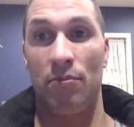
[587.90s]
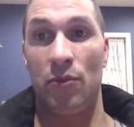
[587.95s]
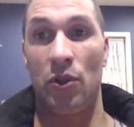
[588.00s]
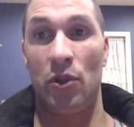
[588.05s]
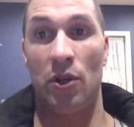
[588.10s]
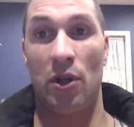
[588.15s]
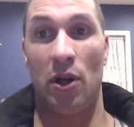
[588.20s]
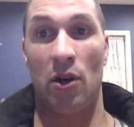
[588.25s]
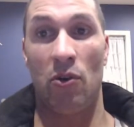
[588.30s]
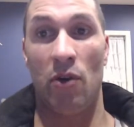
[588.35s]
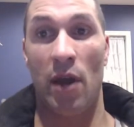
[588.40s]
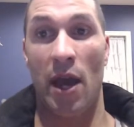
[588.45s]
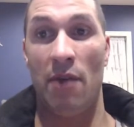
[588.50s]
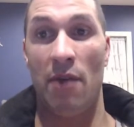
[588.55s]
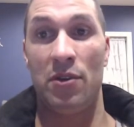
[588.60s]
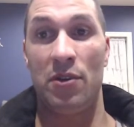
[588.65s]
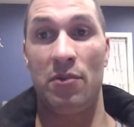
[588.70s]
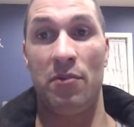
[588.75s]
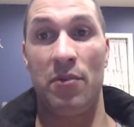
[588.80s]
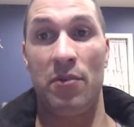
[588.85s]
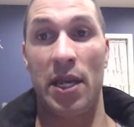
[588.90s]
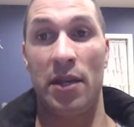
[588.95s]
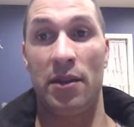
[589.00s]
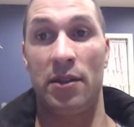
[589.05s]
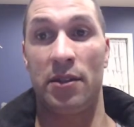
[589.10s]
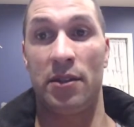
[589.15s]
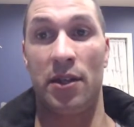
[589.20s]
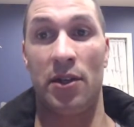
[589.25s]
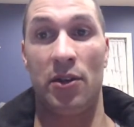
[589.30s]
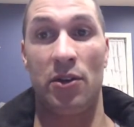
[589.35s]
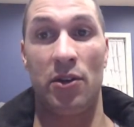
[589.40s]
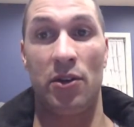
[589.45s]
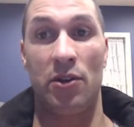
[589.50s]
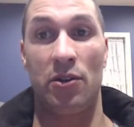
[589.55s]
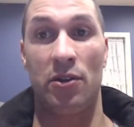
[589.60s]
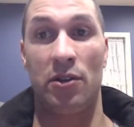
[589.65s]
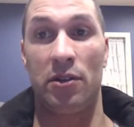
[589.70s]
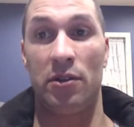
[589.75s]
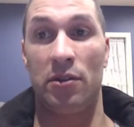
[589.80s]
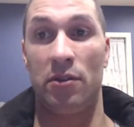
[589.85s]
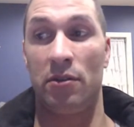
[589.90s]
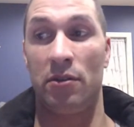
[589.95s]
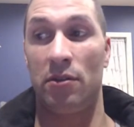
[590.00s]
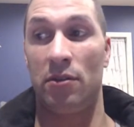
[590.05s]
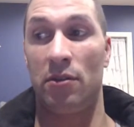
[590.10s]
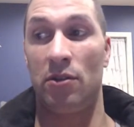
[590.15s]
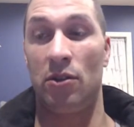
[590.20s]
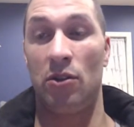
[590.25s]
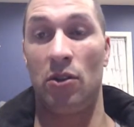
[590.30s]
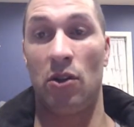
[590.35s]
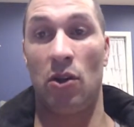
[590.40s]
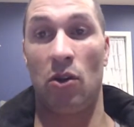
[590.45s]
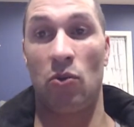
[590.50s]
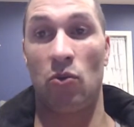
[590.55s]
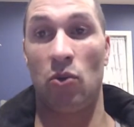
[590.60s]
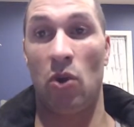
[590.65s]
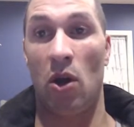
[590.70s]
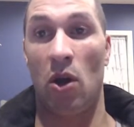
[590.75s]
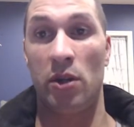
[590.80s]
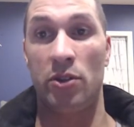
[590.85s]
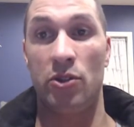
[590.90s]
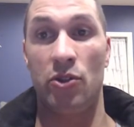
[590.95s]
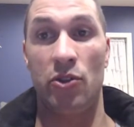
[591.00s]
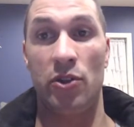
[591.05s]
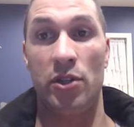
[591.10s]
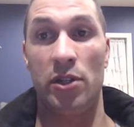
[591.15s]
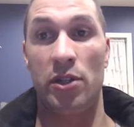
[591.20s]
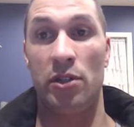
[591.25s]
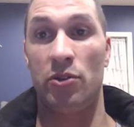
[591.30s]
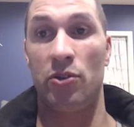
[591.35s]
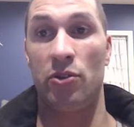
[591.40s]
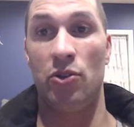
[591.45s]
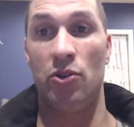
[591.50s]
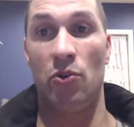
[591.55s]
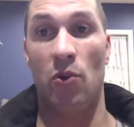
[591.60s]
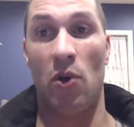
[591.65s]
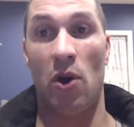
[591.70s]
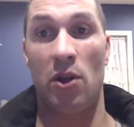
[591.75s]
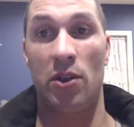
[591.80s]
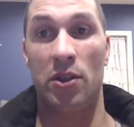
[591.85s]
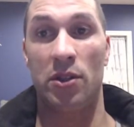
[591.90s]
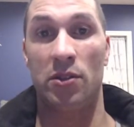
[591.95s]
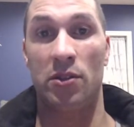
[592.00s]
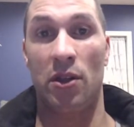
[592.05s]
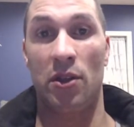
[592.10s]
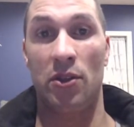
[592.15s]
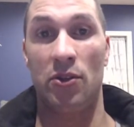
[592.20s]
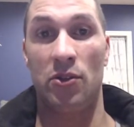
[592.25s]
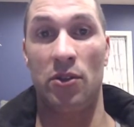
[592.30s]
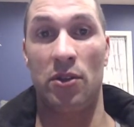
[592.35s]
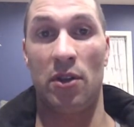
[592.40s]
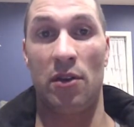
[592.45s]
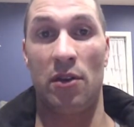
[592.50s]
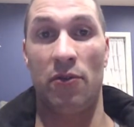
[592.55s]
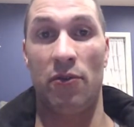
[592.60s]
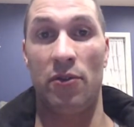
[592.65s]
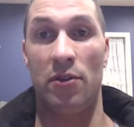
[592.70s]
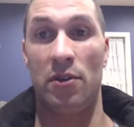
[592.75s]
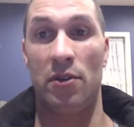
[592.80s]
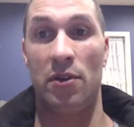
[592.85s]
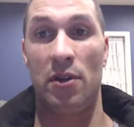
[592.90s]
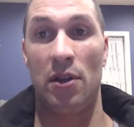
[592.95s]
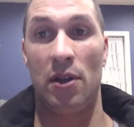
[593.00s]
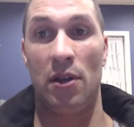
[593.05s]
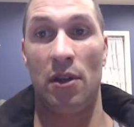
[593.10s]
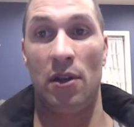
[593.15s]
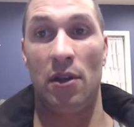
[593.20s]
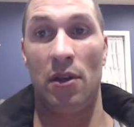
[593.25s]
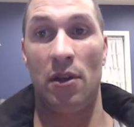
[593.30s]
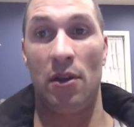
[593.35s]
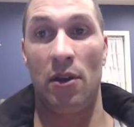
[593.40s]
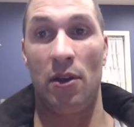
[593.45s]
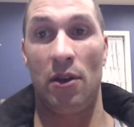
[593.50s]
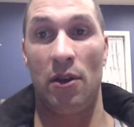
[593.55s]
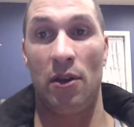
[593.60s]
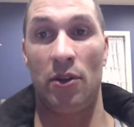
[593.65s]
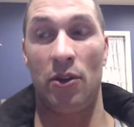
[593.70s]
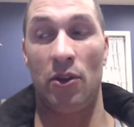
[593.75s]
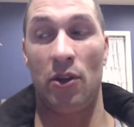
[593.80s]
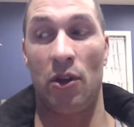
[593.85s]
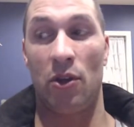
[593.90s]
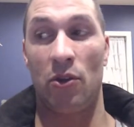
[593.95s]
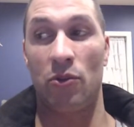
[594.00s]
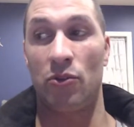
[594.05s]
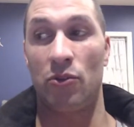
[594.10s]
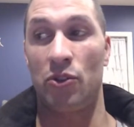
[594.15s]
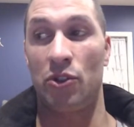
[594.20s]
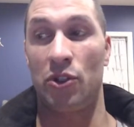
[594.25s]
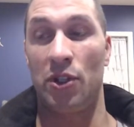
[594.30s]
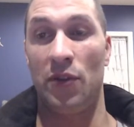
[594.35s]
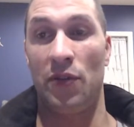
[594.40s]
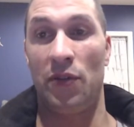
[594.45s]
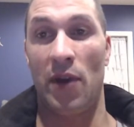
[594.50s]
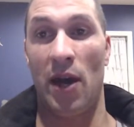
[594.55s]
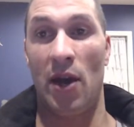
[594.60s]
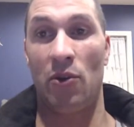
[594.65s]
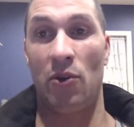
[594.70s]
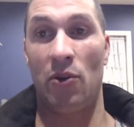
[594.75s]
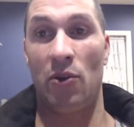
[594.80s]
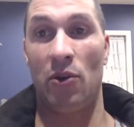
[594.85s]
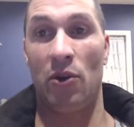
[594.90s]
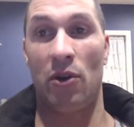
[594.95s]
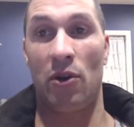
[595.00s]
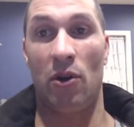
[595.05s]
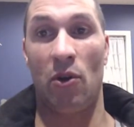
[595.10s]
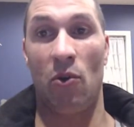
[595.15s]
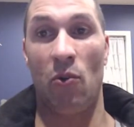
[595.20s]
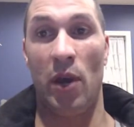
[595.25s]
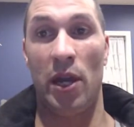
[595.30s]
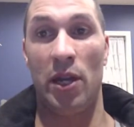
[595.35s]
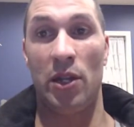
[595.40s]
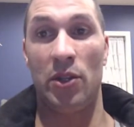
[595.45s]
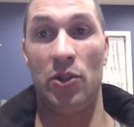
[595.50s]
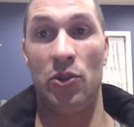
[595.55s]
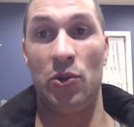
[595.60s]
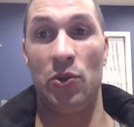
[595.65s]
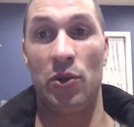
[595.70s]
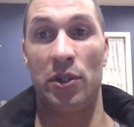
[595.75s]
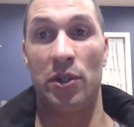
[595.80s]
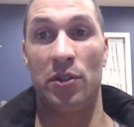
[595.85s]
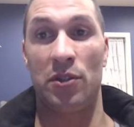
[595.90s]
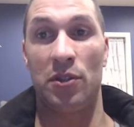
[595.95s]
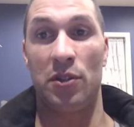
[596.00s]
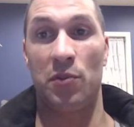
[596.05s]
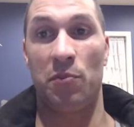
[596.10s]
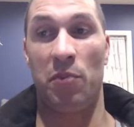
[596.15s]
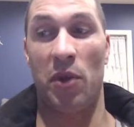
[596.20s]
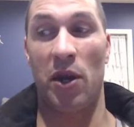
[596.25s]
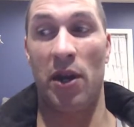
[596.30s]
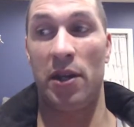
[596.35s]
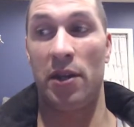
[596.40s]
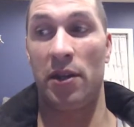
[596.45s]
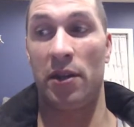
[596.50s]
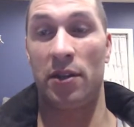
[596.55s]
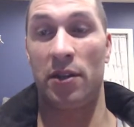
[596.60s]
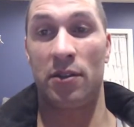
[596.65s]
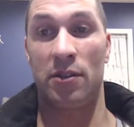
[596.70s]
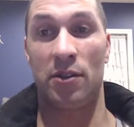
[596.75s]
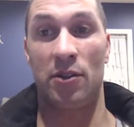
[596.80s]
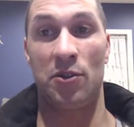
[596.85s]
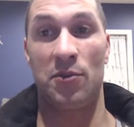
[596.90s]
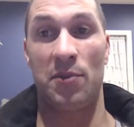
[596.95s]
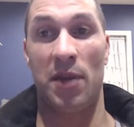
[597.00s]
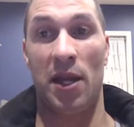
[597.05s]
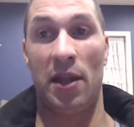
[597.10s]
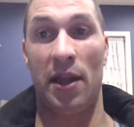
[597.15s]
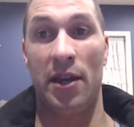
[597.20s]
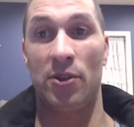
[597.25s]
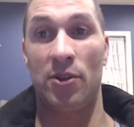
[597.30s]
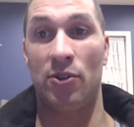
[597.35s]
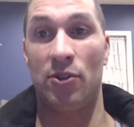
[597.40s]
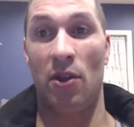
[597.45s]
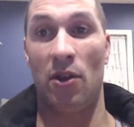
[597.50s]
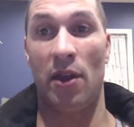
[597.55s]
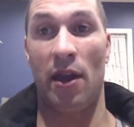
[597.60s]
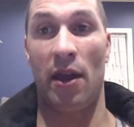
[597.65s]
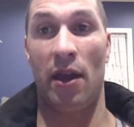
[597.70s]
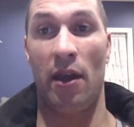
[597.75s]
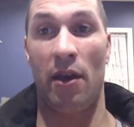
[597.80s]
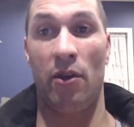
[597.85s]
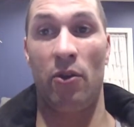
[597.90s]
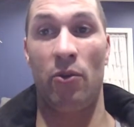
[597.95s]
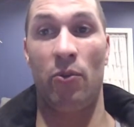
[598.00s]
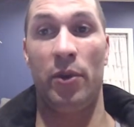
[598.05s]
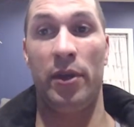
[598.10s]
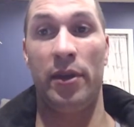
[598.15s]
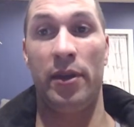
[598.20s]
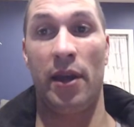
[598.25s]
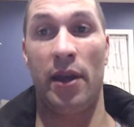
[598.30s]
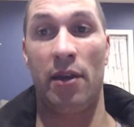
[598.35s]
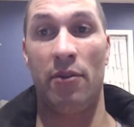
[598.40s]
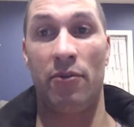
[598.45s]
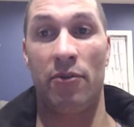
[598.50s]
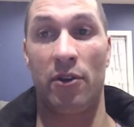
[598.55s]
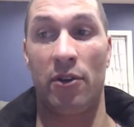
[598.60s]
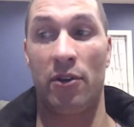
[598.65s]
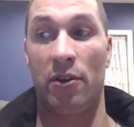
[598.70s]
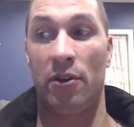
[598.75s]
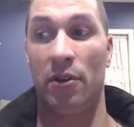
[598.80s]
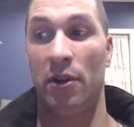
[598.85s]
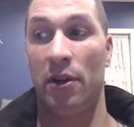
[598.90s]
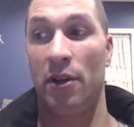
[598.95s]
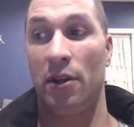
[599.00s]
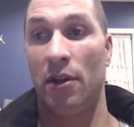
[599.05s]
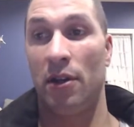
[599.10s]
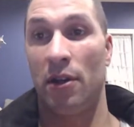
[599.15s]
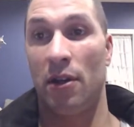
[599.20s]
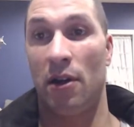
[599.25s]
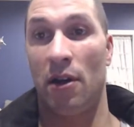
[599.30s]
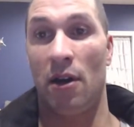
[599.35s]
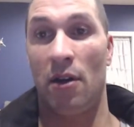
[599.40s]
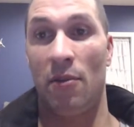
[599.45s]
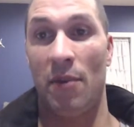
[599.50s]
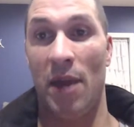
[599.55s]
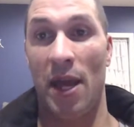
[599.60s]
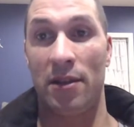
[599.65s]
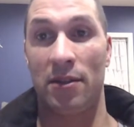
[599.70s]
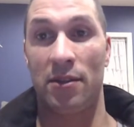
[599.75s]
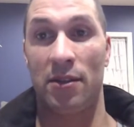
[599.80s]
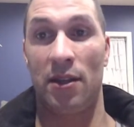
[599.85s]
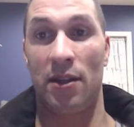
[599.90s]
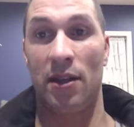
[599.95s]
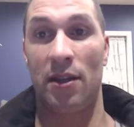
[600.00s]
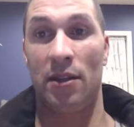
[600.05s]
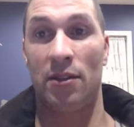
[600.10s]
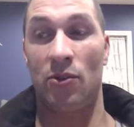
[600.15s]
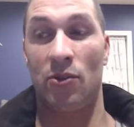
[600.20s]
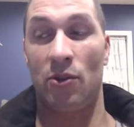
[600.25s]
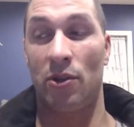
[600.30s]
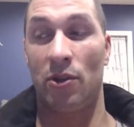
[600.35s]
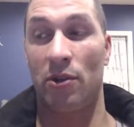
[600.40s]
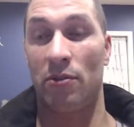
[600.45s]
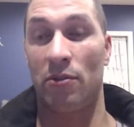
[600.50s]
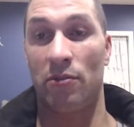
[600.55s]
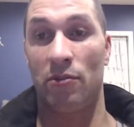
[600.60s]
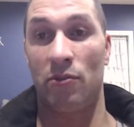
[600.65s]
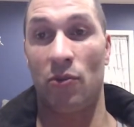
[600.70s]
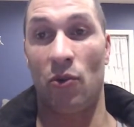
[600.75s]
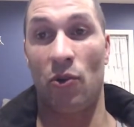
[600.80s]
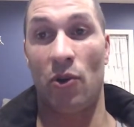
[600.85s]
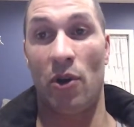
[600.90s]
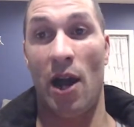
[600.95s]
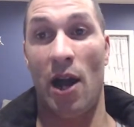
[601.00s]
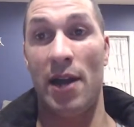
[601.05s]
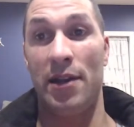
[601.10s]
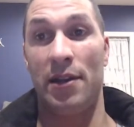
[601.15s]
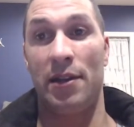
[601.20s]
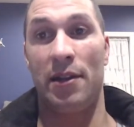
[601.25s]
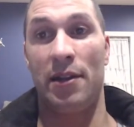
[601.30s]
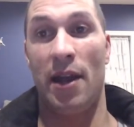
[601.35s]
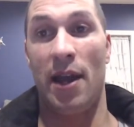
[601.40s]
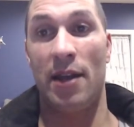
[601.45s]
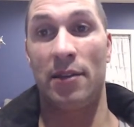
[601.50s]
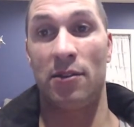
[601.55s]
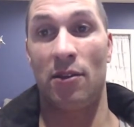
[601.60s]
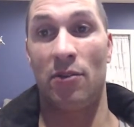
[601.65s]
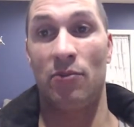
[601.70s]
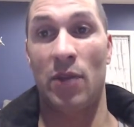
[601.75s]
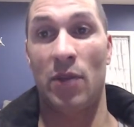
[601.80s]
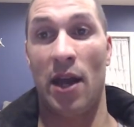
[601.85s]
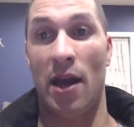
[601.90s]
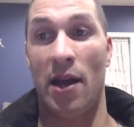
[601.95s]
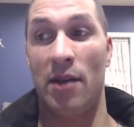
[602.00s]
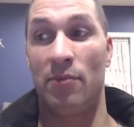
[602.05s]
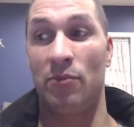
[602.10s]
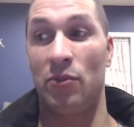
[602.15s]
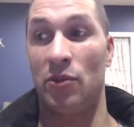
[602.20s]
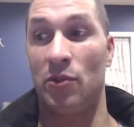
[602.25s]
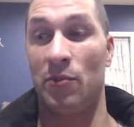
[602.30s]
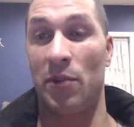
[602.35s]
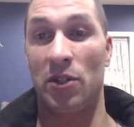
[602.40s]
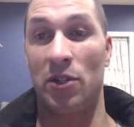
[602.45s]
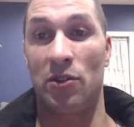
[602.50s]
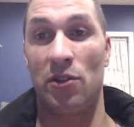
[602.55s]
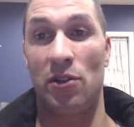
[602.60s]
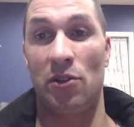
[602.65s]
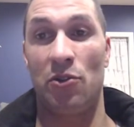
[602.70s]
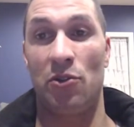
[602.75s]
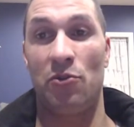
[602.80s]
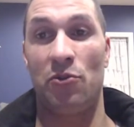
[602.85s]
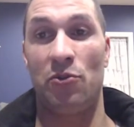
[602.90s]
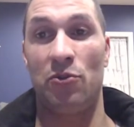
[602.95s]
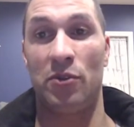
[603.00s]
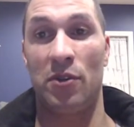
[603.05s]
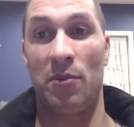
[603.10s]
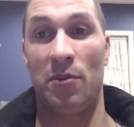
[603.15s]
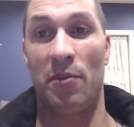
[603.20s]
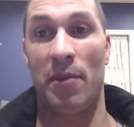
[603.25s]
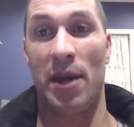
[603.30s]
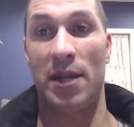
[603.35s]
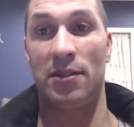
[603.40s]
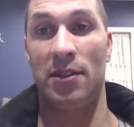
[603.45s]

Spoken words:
having to make dinner and laundry and do all this other stuff. And she found a way to do it despite, excuse my language, all the hell we gave her as kids, or or I did at some times, especially through some of my